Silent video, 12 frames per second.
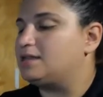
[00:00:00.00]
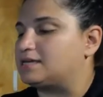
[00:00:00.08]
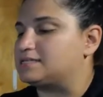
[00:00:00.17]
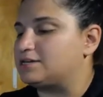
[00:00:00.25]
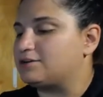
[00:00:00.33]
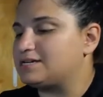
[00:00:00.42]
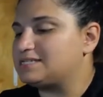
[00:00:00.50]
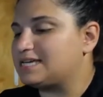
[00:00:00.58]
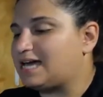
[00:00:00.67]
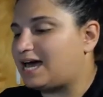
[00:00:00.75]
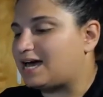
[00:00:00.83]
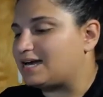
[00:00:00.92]
Because there is a
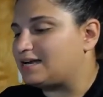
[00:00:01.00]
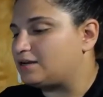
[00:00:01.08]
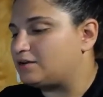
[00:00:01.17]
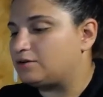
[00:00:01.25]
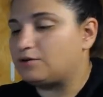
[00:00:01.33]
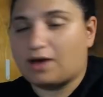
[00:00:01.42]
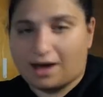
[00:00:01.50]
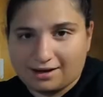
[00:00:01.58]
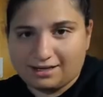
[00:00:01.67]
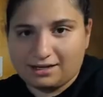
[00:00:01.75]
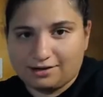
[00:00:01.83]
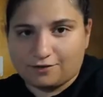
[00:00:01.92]
guide
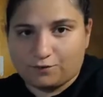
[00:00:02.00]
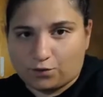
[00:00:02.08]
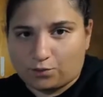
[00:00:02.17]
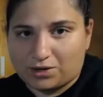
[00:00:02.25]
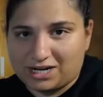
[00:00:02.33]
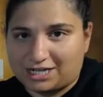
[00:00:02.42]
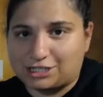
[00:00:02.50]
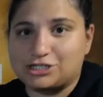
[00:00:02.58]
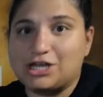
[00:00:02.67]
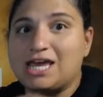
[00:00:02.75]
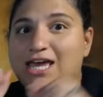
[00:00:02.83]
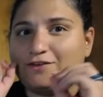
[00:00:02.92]
on here for one
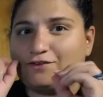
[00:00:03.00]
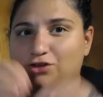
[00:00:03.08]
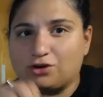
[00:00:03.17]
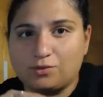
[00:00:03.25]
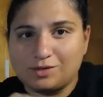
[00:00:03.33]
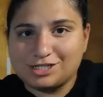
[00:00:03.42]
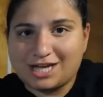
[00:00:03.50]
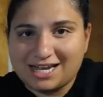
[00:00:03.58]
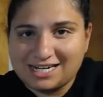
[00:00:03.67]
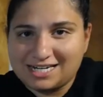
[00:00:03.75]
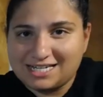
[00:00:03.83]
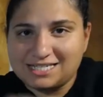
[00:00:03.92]
inch. If you don't know which
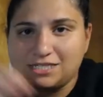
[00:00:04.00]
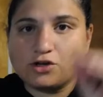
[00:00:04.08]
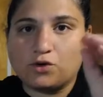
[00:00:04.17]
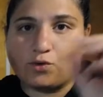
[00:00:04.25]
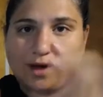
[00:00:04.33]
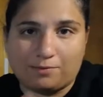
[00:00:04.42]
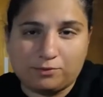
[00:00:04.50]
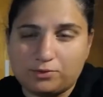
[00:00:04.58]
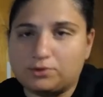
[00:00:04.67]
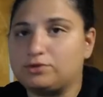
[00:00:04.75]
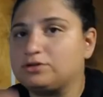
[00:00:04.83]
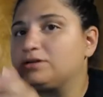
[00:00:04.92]
guide it is, grab a
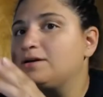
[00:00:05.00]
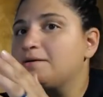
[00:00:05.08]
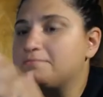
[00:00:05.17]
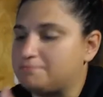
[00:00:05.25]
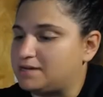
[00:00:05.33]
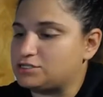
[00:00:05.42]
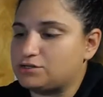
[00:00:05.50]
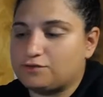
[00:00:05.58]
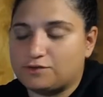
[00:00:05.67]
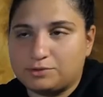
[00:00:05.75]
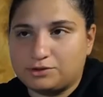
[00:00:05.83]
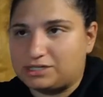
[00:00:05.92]
ruler, measure
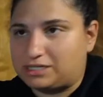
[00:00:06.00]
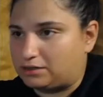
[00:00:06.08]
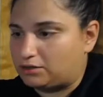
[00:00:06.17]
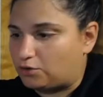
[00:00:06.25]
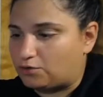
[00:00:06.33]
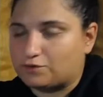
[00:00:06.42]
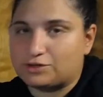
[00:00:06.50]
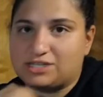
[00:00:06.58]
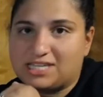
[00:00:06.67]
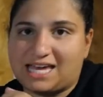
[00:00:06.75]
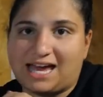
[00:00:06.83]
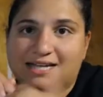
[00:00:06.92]
from your needle over
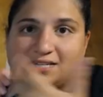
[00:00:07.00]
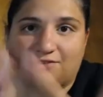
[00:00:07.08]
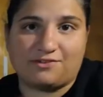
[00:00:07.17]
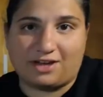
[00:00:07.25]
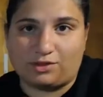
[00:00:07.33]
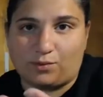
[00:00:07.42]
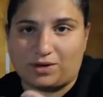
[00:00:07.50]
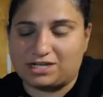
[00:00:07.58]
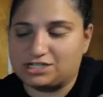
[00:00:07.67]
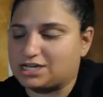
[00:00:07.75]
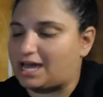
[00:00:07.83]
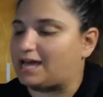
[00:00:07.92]
to the guide to find the one
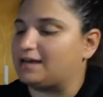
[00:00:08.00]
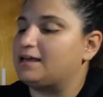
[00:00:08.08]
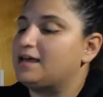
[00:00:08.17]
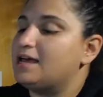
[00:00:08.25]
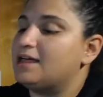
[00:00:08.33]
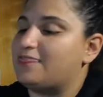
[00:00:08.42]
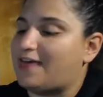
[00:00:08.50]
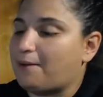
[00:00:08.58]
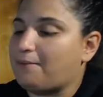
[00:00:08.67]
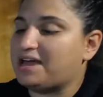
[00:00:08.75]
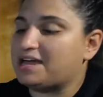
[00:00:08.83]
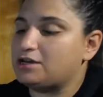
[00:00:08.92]
inch guide.
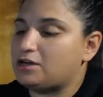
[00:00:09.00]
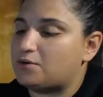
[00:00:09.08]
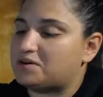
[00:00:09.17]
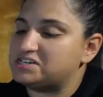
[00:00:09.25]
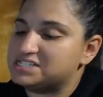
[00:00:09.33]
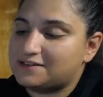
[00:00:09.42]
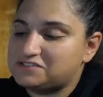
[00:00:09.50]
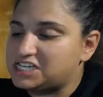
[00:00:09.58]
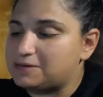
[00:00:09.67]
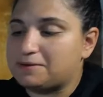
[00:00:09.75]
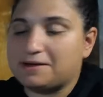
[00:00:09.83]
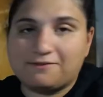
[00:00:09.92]
That way I know I have to
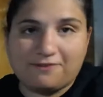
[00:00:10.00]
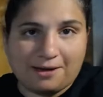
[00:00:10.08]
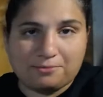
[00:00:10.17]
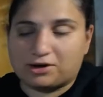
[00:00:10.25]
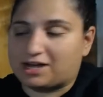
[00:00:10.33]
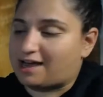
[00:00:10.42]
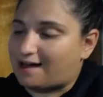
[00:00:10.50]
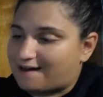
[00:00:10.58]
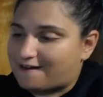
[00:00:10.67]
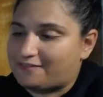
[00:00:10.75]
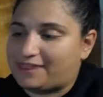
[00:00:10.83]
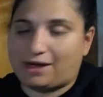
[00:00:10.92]
keep my fabric
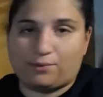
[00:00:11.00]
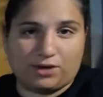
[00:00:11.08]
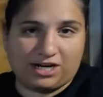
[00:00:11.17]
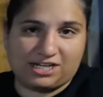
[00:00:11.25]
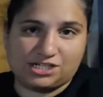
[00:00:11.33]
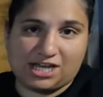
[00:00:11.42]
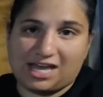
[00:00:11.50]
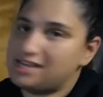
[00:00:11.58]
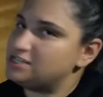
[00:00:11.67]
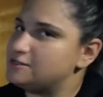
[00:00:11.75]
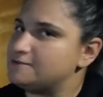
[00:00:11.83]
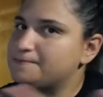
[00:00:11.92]
on that one inch
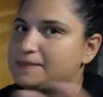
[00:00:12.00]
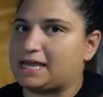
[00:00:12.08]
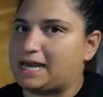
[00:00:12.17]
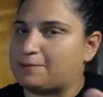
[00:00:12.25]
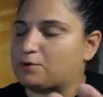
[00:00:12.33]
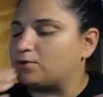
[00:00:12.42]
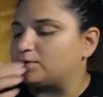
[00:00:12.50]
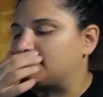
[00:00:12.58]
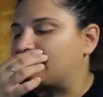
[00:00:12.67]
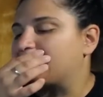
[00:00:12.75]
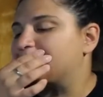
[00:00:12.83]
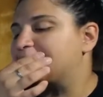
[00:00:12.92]
edge and I'm
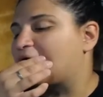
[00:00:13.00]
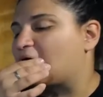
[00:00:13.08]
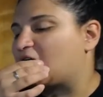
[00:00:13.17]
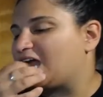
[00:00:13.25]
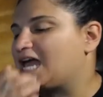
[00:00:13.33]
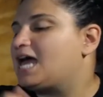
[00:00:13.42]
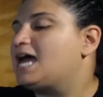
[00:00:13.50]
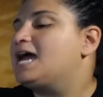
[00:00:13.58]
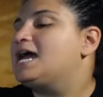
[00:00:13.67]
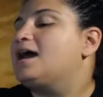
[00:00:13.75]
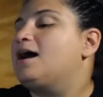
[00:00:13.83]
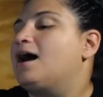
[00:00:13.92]
golden, all right?
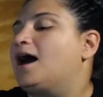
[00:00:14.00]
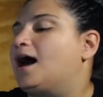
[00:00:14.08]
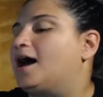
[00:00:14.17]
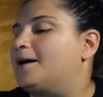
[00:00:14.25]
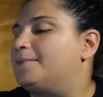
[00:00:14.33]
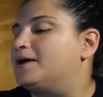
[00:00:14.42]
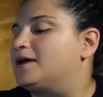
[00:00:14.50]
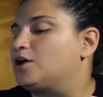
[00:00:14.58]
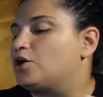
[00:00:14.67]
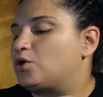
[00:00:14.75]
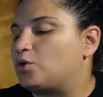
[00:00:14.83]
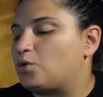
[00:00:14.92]
Um,
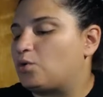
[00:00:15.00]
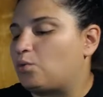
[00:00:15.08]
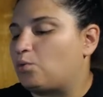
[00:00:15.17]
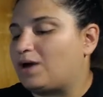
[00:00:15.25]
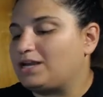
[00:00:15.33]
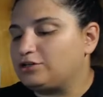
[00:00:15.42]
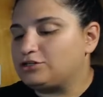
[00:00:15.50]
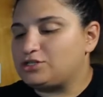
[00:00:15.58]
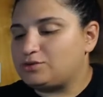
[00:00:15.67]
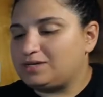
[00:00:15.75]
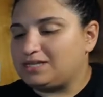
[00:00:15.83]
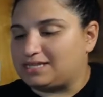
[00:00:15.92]
when you're
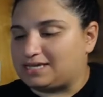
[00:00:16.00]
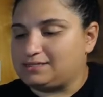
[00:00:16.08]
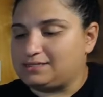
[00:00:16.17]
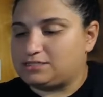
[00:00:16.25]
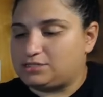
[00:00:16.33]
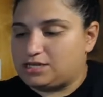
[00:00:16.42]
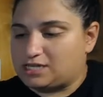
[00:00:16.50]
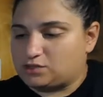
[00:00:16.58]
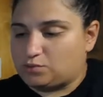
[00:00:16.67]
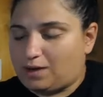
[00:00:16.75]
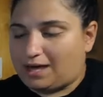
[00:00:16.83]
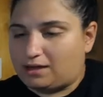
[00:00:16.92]
doing this as
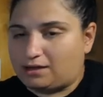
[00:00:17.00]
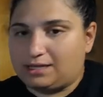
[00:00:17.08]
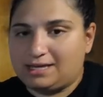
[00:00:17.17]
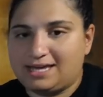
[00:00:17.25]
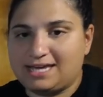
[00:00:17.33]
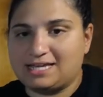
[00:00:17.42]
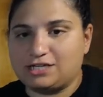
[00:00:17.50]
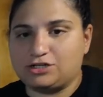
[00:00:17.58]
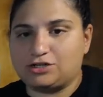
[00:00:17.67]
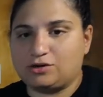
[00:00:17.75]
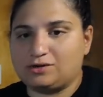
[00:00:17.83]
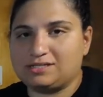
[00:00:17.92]
well,
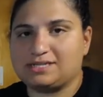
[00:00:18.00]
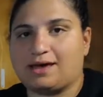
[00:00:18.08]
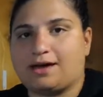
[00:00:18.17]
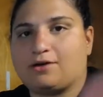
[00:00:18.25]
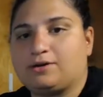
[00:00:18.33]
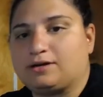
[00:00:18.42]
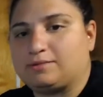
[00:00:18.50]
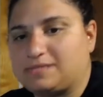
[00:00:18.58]
you notice how, here, let